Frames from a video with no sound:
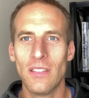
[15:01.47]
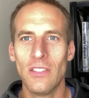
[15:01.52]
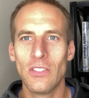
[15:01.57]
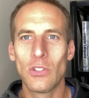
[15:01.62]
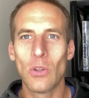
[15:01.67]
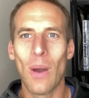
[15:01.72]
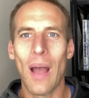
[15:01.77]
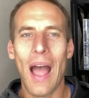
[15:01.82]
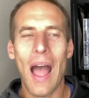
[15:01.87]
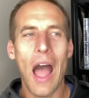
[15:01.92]

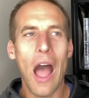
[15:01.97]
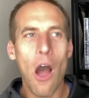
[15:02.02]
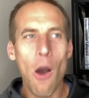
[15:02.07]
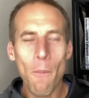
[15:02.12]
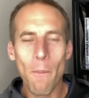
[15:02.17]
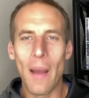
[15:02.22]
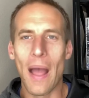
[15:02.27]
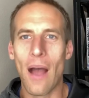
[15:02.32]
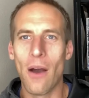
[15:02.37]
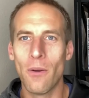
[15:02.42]
So, how
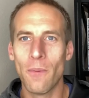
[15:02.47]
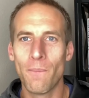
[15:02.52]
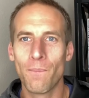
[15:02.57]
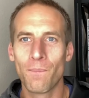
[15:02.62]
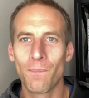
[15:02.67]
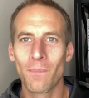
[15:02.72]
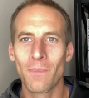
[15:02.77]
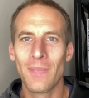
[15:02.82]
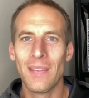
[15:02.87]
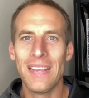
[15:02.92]
about
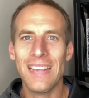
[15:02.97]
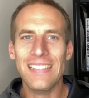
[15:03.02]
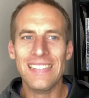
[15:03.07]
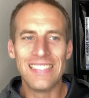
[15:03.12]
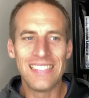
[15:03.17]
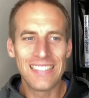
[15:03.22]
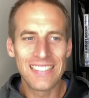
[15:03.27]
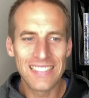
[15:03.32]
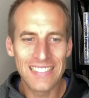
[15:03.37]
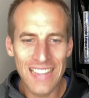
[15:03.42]

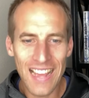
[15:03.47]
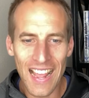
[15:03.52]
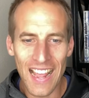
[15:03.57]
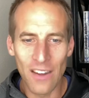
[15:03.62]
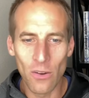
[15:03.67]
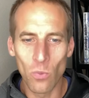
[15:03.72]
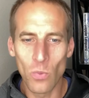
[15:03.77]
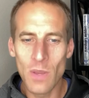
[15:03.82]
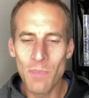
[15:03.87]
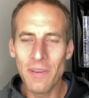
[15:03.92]
instead
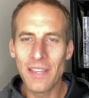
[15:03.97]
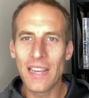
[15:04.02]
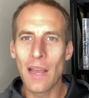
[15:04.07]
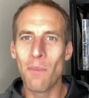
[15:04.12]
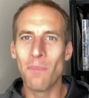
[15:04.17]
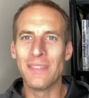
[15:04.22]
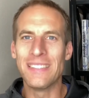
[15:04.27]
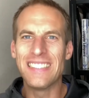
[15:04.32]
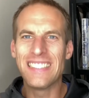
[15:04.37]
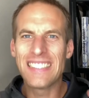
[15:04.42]
we
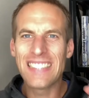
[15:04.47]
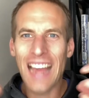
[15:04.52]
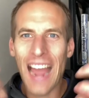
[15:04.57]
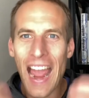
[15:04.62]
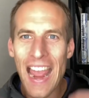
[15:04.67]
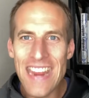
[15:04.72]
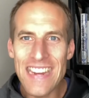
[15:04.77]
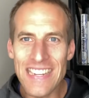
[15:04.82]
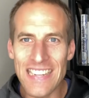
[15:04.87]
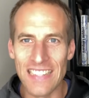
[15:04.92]
become
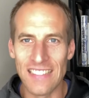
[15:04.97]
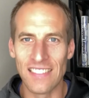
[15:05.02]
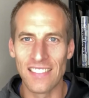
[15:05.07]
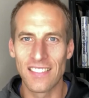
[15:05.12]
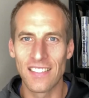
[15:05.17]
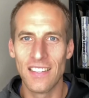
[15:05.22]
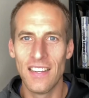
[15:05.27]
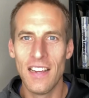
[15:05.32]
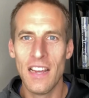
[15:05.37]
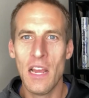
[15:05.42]

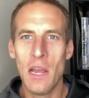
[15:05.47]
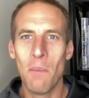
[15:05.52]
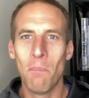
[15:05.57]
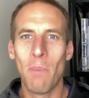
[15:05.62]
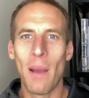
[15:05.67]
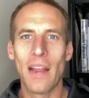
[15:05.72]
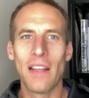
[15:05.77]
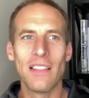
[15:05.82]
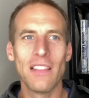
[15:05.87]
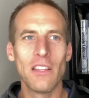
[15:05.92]
titans
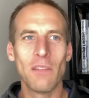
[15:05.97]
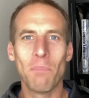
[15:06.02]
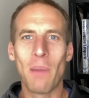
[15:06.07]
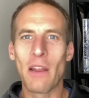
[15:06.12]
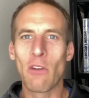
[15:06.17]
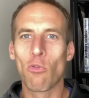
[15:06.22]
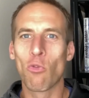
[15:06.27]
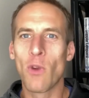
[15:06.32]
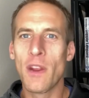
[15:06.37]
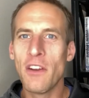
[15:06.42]
by, by
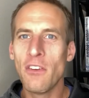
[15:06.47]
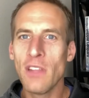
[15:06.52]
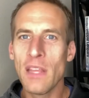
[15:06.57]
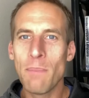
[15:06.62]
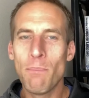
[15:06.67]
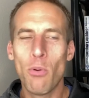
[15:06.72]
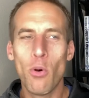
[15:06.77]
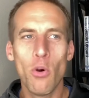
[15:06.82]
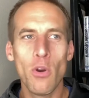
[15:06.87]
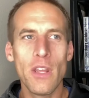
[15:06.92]
regularly
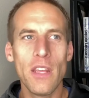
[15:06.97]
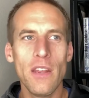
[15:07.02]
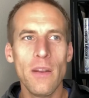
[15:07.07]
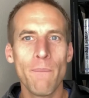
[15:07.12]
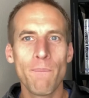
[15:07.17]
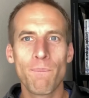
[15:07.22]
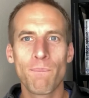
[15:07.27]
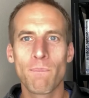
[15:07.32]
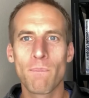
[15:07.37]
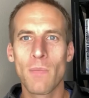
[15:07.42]

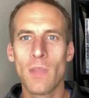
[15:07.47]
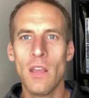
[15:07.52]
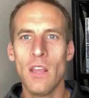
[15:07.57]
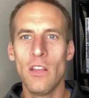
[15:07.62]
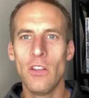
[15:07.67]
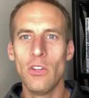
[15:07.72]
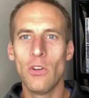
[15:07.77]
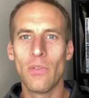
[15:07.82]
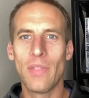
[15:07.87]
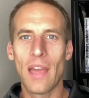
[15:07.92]
putting
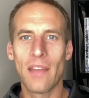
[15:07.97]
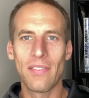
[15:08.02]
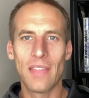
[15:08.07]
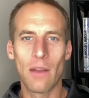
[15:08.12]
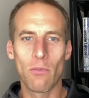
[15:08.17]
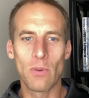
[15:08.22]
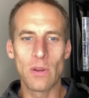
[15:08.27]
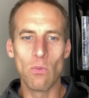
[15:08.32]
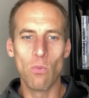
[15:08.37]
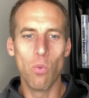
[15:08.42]
you know, that,
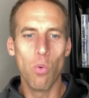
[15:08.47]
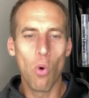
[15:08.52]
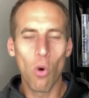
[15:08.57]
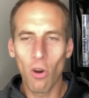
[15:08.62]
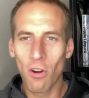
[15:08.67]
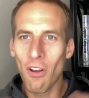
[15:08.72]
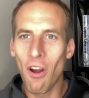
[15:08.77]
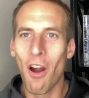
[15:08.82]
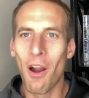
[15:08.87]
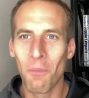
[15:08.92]
that
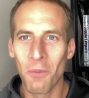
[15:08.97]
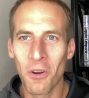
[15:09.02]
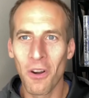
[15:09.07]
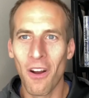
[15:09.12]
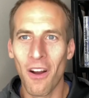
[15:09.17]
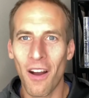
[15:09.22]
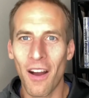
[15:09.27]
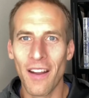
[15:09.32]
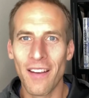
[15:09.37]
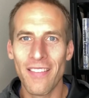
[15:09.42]
reward armor
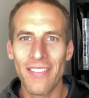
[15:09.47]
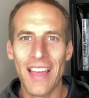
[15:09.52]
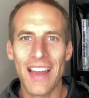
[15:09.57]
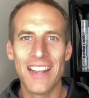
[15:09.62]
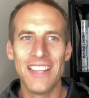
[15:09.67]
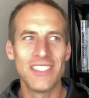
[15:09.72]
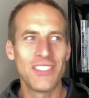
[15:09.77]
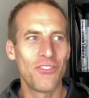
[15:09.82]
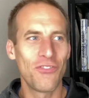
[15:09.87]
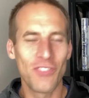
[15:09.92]
on, that
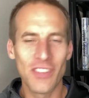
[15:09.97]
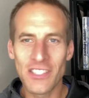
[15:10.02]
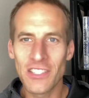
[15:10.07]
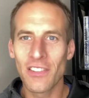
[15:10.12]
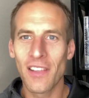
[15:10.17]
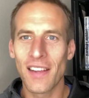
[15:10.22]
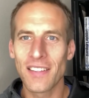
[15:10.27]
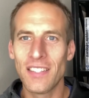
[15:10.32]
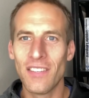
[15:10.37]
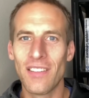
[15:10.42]
is physical
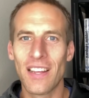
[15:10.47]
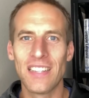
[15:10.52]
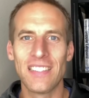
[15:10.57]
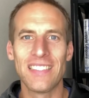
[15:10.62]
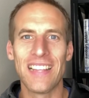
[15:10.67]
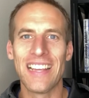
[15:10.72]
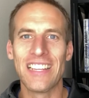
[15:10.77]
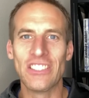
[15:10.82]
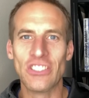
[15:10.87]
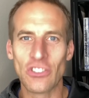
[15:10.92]
activity, that
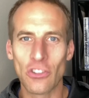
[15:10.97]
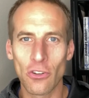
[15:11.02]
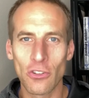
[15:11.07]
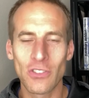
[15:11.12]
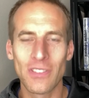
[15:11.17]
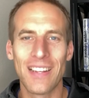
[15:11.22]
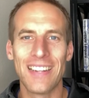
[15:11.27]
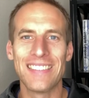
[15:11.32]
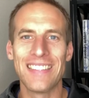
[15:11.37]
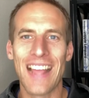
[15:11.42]
is
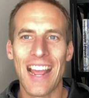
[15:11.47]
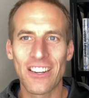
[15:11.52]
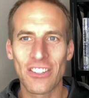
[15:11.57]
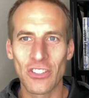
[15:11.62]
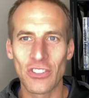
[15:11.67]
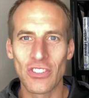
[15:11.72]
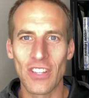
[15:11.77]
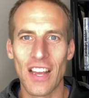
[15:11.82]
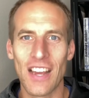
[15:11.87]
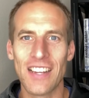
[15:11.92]
exertion, that is
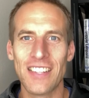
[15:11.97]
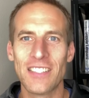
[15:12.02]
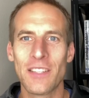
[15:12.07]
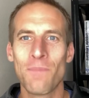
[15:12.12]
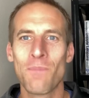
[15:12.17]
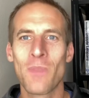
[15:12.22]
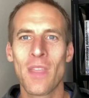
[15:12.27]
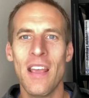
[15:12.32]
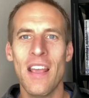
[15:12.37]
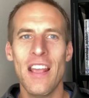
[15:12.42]
exercise,
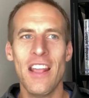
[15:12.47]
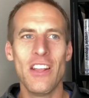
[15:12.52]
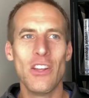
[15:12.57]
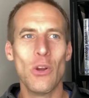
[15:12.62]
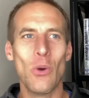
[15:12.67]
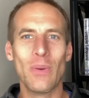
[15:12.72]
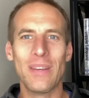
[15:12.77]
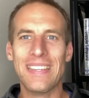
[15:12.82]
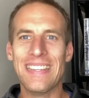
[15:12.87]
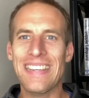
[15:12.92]
you
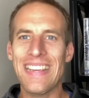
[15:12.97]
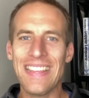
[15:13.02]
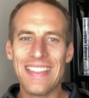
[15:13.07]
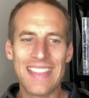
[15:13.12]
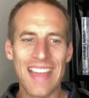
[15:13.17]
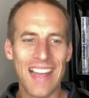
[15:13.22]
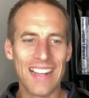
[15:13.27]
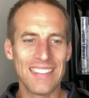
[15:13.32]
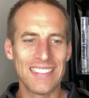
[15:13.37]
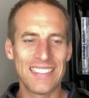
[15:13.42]
know, get
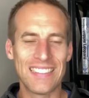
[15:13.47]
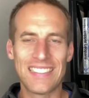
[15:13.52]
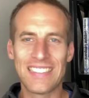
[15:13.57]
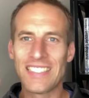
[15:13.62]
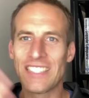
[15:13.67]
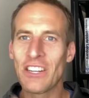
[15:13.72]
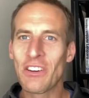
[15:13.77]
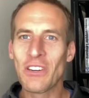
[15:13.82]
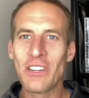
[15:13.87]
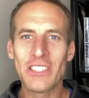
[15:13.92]
that
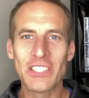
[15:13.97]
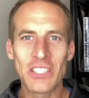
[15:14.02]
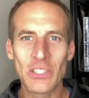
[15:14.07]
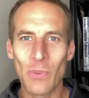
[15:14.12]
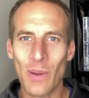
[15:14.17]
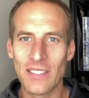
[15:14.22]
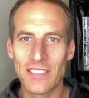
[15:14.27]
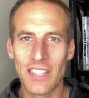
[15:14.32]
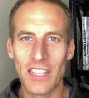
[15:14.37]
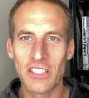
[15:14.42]
serious
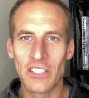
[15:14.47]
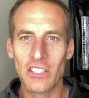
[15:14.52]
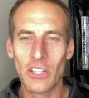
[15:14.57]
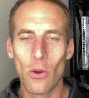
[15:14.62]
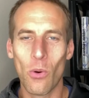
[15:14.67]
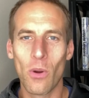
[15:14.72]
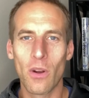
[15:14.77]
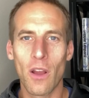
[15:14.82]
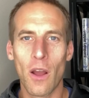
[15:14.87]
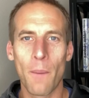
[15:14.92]
sweat session
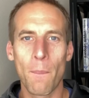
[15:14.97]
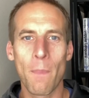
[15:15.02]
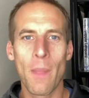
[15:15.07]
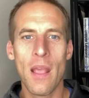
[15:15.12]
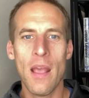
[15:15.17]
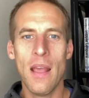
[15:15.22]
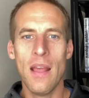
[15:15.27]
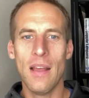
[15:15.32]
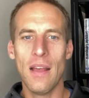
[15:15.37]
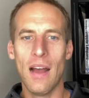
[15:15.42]
going on,
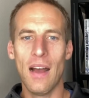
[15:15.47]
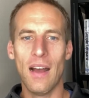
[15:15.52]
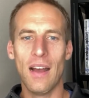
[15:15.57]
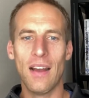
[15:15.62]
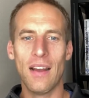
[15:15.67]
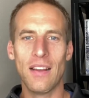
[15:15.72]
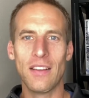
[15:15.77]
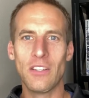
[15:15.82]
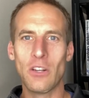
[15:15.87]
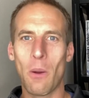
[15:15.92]

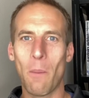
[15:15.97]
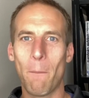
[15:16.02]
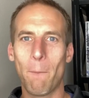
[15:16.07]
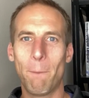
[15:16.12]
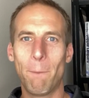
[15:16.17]
uh, you know,